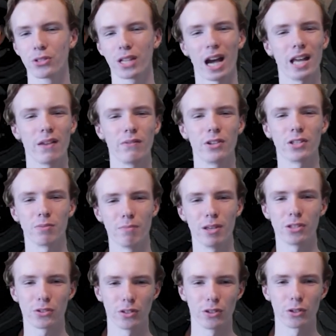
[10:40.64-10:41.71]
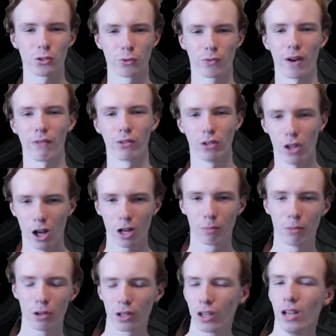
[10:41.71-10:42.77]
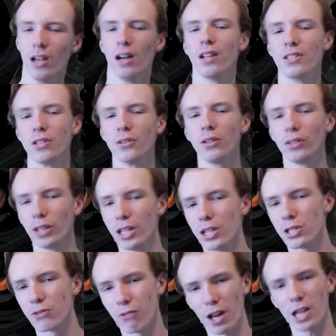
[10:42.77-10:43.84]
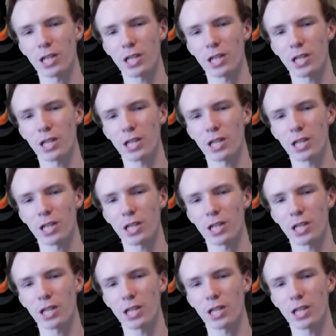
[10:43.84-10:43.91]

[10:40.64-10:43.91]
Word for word: was kind of dismissed in the survival logbook until the latest